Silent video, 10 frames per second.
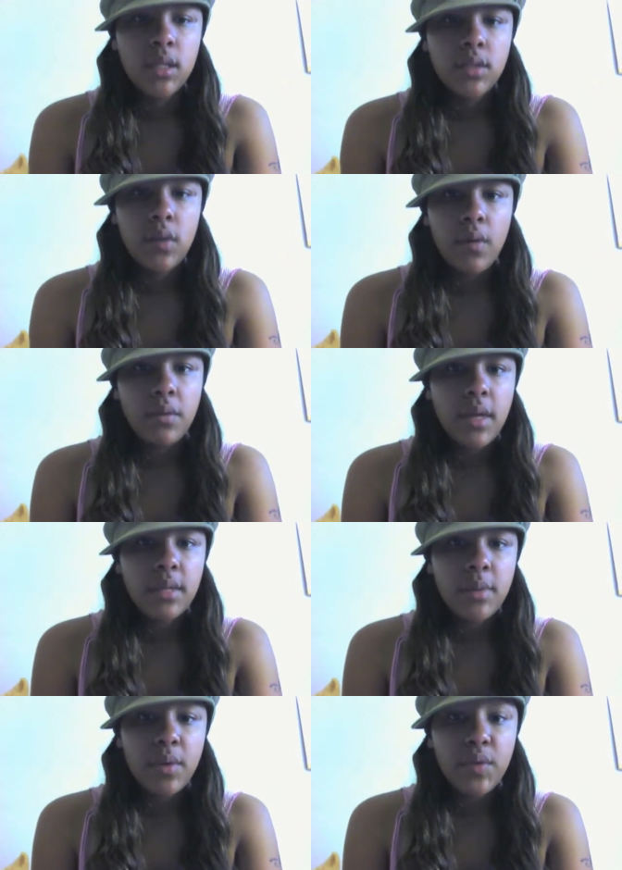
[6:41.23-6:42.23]
So
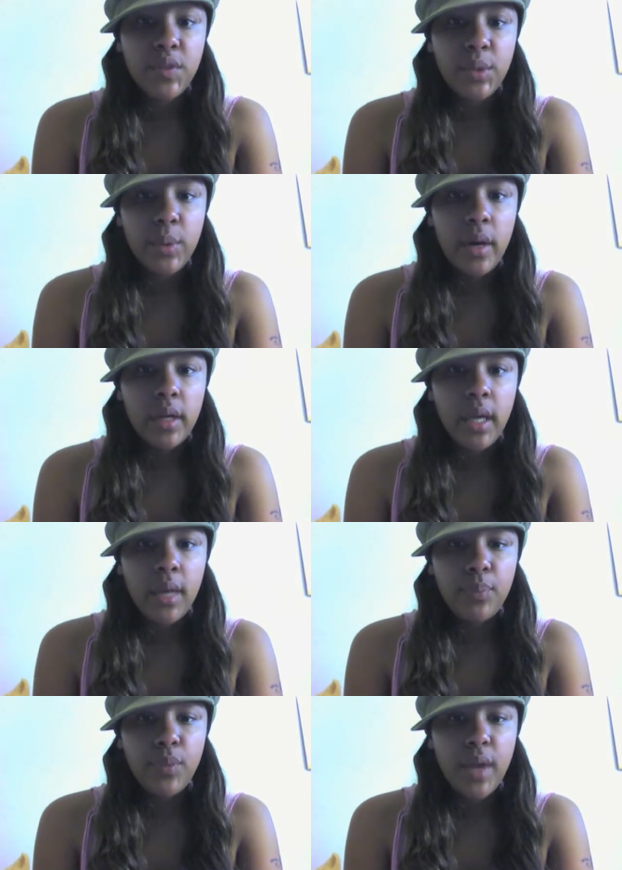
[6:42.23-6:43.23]
that's my review on
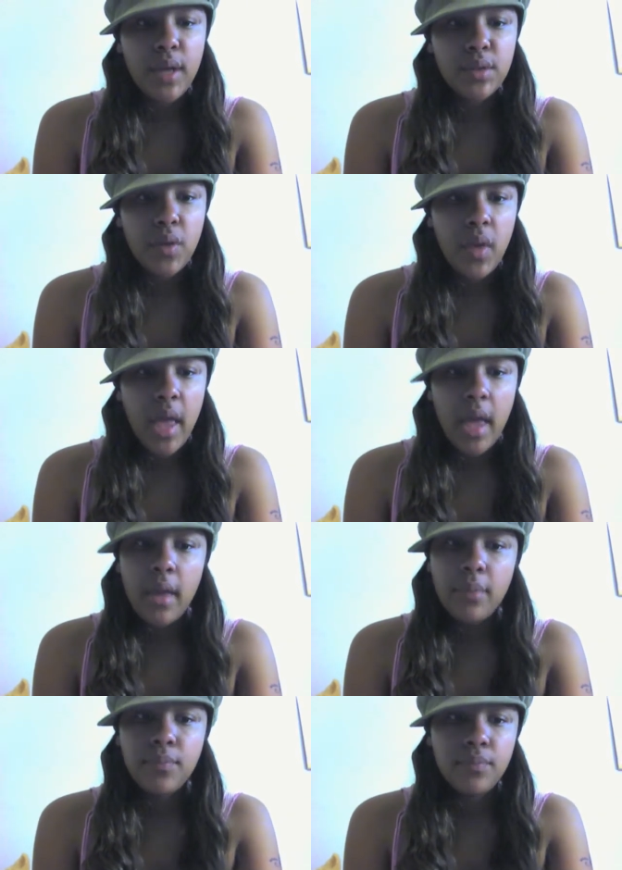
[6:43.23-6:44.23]
it. The hair's
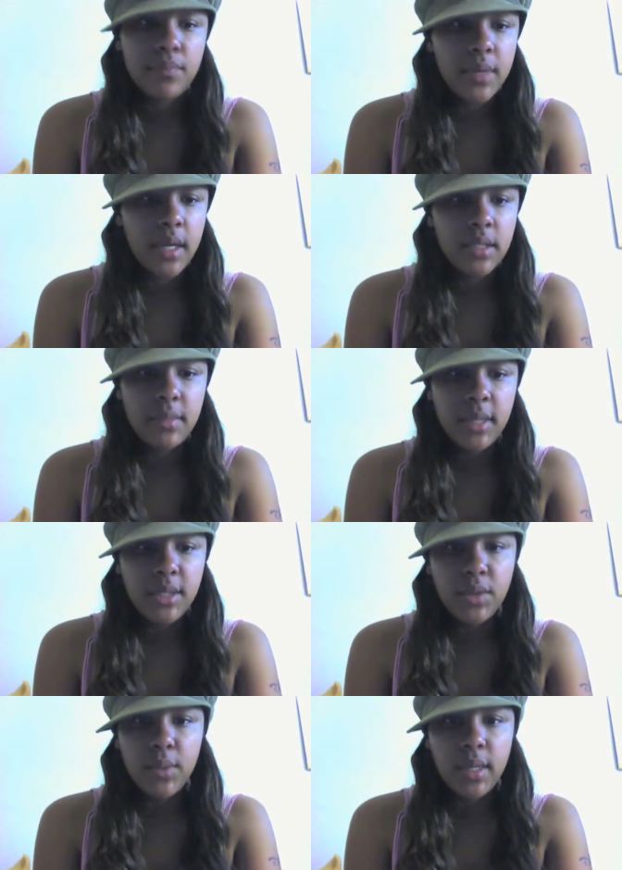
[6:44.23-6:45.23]
okay, but to me,
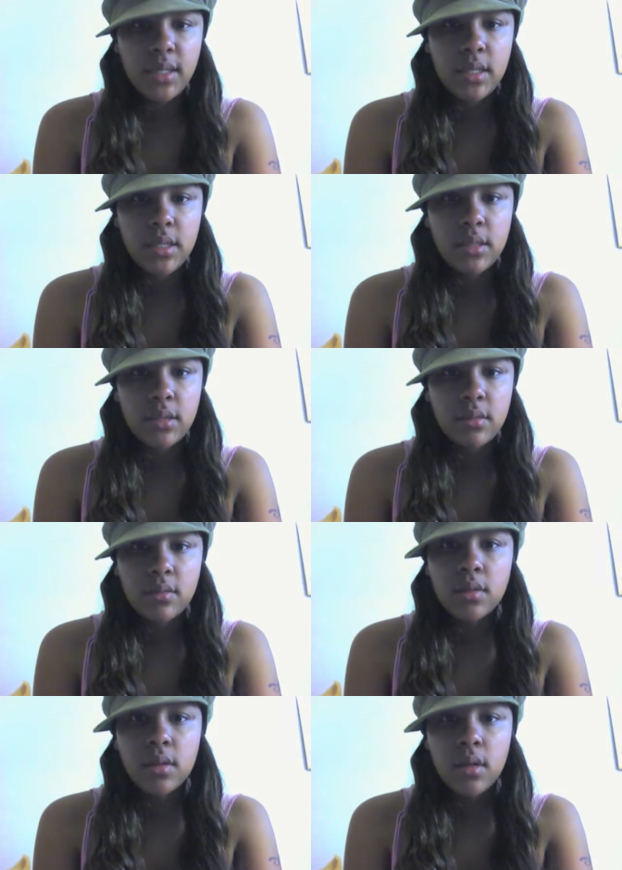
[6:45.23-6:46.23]
two weeks is
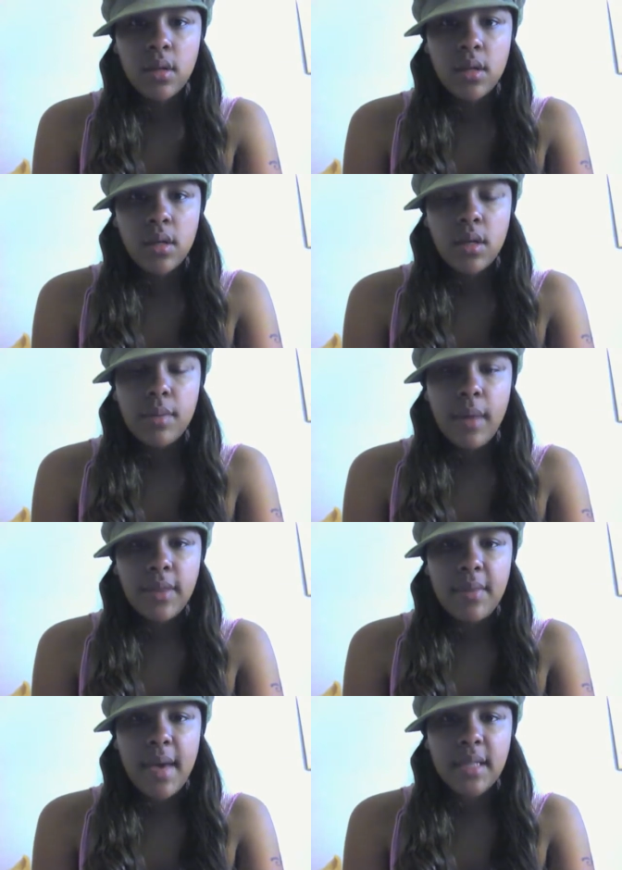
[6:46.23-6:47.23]

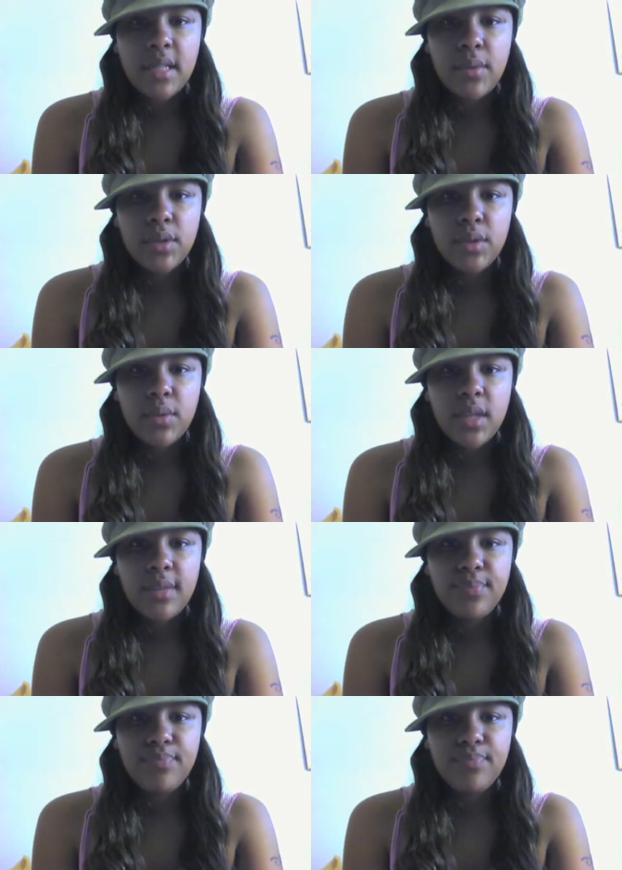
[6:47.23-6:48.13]
about the max I would do with it.